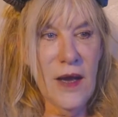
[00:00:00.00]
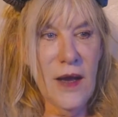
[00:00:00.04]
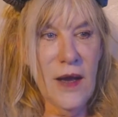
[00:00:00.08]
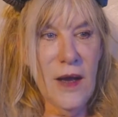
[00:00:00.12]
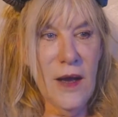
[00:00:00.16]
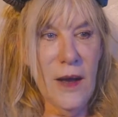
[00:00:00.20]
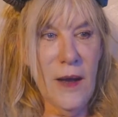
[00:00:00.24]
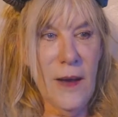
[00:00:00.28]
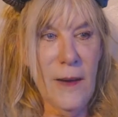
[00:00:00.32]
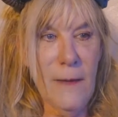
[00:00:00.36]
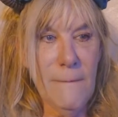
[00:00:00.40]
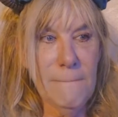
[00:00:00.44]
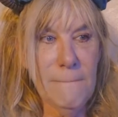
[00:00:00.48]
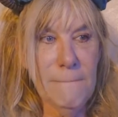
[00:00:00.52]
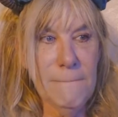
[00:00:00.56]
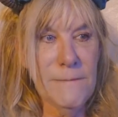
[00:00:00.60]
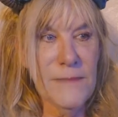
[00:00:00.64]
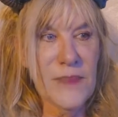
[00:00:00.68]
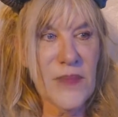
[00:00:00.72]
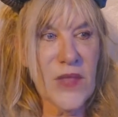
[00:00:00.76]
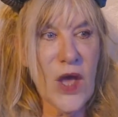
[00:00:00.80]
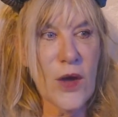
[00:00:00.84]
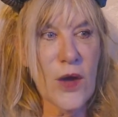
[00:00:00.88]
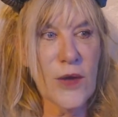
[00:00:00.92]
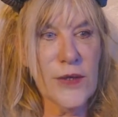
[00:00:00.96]

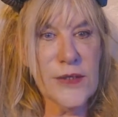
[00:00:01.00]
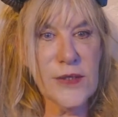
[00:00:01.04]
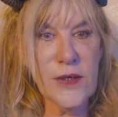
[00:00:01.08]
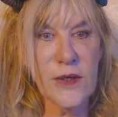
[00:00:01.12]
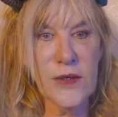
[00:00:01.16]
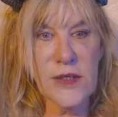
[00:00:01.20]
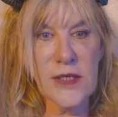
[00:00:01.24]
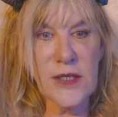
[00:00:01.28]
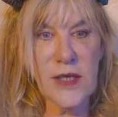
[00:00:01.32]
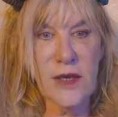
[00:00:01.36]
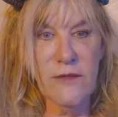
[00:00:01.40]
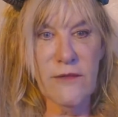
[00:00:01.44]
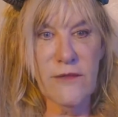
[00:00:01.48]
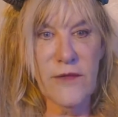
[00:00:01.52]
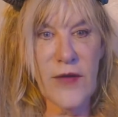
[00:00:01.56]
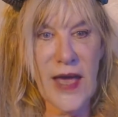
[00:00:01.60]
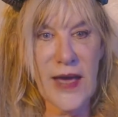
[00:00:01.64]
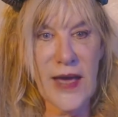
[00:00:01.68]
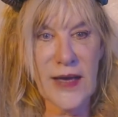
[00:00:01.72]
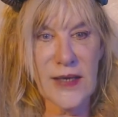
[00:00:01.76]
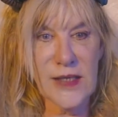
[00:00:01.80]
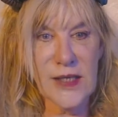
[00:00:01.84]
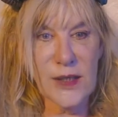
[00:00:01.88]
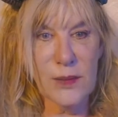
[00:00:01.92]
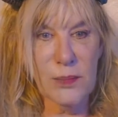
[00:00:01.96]
all sorts of
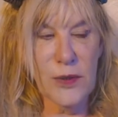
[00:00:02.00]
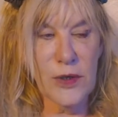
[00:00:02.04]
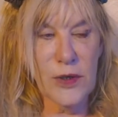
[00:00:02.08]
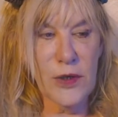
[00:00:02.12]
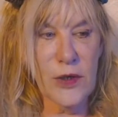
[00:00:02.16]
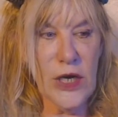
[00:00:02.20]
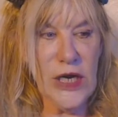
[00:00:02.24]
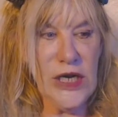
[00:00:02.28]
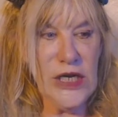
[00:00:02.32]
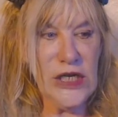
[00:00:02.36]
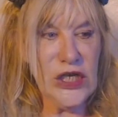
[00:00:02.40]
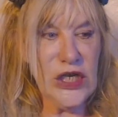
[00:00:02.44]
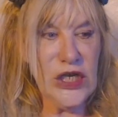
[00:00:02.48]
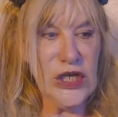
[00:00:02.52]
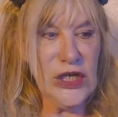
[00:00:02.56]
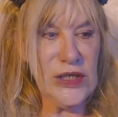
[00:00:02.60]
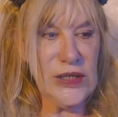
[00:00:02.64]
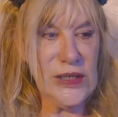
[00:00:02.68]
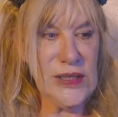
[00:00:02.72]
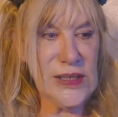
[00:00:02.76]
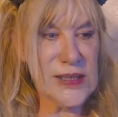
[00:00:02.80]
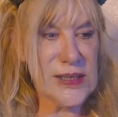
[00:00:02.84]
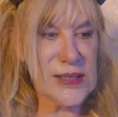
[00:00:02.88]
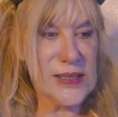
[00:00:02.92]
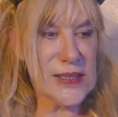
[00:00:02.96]

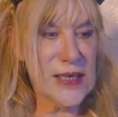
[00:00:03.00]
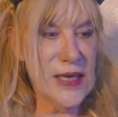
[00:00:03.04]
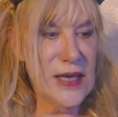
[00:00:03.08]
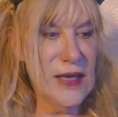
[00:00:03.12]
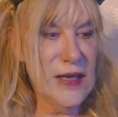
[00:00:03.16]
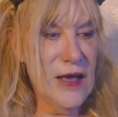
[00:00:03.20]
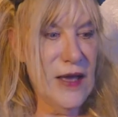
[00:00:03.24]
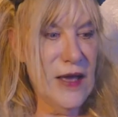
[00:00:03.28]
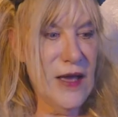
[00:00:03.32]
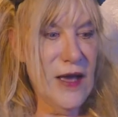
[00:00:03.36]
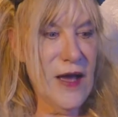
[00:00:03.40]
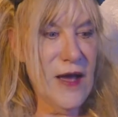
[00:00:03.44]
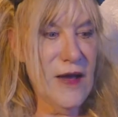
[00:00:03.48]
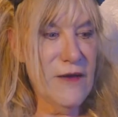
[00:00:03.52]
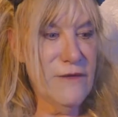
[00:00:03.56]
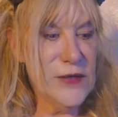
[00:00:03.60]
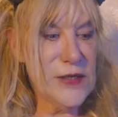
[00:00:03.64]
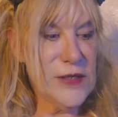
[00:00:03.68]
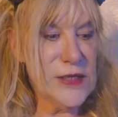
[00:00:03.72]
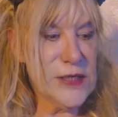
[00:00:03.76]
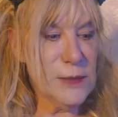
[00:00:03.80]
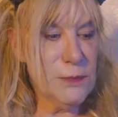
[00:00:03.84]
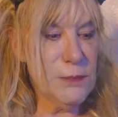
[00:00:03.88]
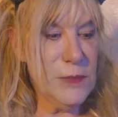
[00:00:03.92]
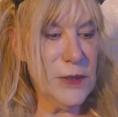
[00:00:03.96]
explorations of
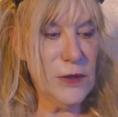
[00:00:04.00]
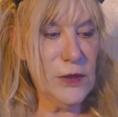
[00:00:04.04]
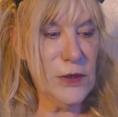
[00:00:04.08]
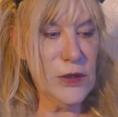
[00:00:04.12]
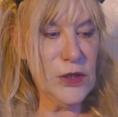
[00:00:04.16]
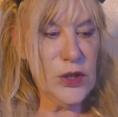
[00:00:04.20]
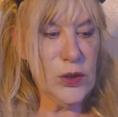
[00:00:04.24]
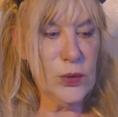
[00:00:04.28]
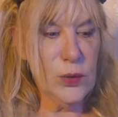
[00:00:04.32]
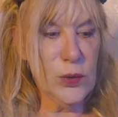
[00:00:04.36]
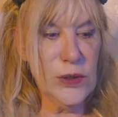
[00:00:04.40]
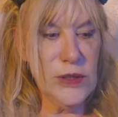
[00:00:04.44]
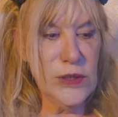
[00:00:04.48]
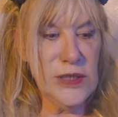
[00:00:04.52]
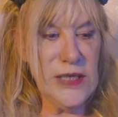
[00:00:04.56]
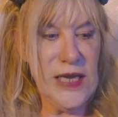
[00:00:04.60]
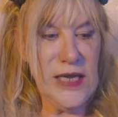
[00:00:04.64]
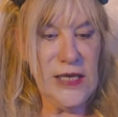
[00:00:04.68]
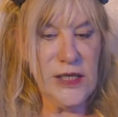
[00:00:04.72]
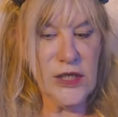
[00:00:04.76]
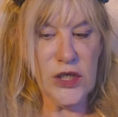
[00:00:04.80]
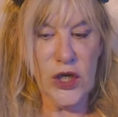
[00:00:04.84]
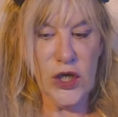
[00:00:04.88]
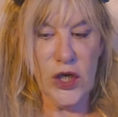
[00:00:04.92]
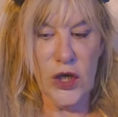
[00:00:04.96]
the spiritual
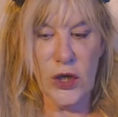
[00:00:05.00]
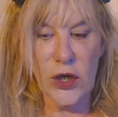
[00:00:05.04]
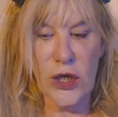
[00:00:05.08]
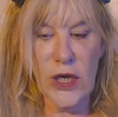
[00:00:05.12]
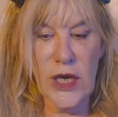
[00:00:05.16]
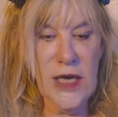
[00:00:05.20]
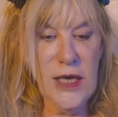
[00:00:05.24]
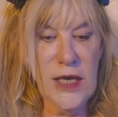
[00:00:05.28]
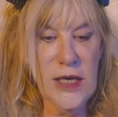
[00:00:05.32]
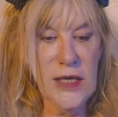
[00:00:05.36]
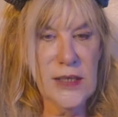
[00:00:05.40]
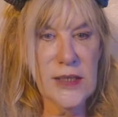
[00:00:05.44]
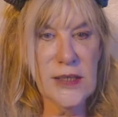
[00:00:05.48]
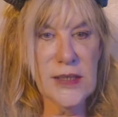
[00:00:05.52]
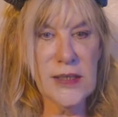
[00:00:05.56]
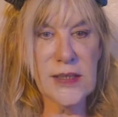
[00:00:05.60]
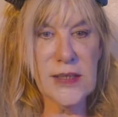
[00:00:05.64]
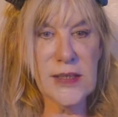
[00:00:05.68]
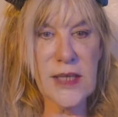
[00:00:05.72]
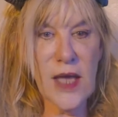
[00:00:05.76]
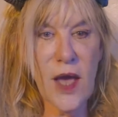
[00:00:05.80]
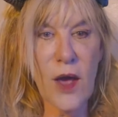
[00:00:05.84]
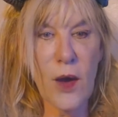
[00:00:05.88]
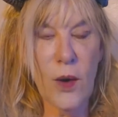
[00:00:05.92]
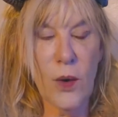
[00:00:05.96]
nature.
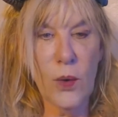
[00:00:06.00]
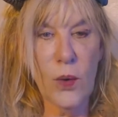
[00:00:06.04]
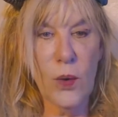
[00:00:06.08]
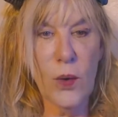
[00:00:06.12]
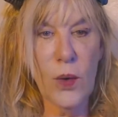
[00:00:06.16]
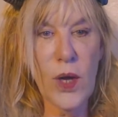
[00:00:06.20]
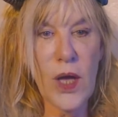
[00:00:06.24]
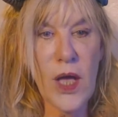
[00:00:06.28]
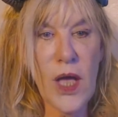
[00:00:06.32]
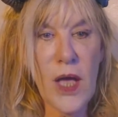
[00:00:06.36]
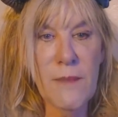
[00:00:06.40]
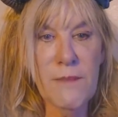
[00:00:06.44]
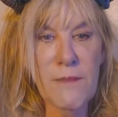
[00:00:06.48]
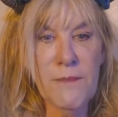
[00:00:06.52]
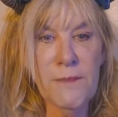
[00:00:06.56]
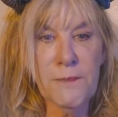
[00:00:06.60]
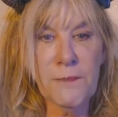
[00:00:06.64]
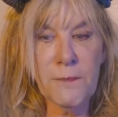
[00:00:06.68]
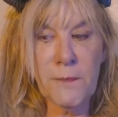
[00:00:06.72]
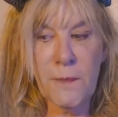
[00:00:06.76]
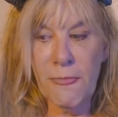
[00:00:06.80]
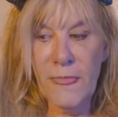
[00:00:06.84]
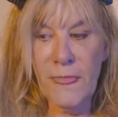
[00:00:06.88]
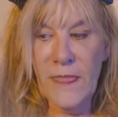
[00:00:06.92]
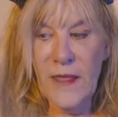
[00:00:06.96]
So,
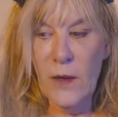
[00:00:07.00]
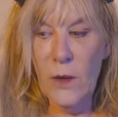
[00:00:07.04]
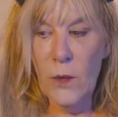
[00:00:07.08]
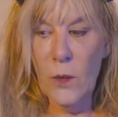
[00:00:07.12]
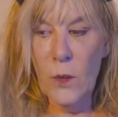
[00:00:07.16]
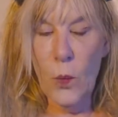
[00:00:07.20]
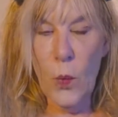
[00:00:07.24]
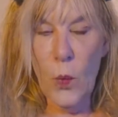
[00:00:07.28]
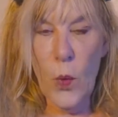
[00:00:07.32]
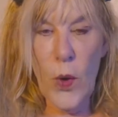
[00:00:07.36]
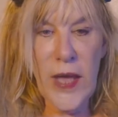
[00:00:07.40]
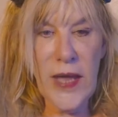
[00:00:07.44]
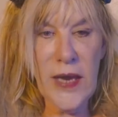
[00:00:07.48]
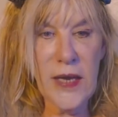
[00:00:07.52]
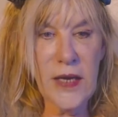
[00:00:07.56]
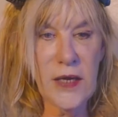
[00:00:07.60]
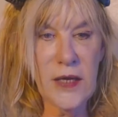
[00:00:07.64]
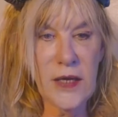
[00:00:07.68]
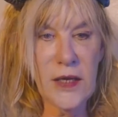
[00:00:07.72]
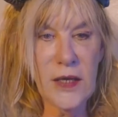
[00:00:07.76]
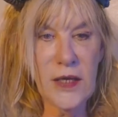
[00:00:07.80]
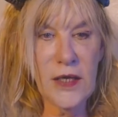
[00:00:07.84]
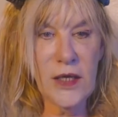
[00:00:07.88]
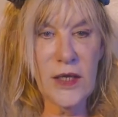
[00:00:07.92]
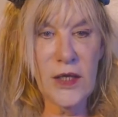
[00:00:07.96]

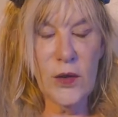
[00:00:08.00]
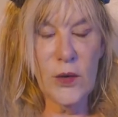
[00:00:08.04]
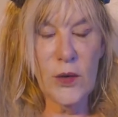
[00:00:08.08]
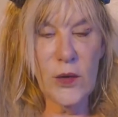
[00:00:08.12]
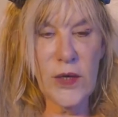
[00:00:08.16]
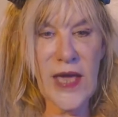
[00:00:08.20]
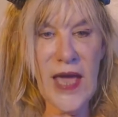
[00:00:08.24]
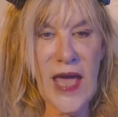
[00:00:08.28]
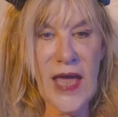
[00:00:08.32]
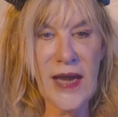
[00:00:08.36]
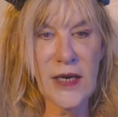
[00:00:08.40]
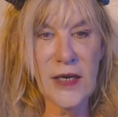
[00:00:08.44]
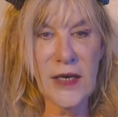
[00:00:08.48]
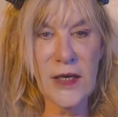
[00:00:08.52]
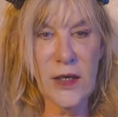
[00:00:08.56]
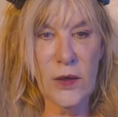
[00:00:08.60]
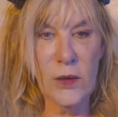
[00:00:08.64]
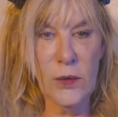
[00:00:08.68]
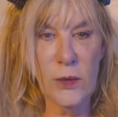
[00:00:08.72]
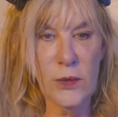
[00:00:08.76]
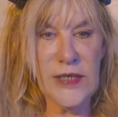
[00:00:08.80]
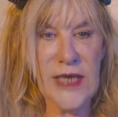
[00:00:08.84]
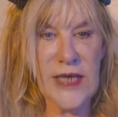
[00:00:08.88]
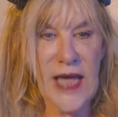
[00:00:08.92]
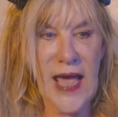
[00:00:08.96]
when you get a
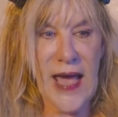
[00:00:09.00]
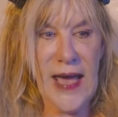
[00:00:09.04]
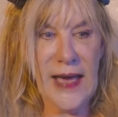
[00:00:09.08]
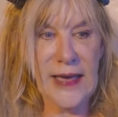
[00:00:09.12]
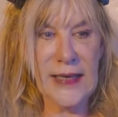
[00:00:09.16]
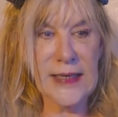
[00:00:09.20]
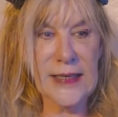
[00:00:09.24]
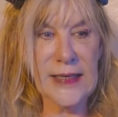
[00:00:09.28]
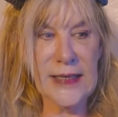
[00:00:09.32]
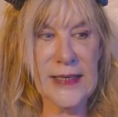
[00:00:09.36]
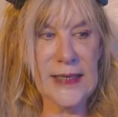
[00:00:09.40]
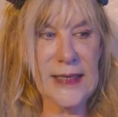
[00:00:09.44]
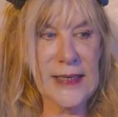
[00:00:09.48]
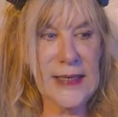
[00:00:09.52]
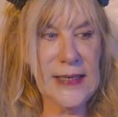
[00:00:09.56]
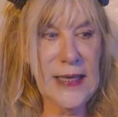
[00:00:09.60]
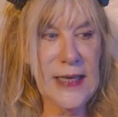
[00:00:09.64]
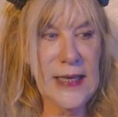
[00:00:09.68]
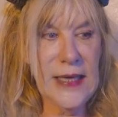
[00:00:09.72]
new deck,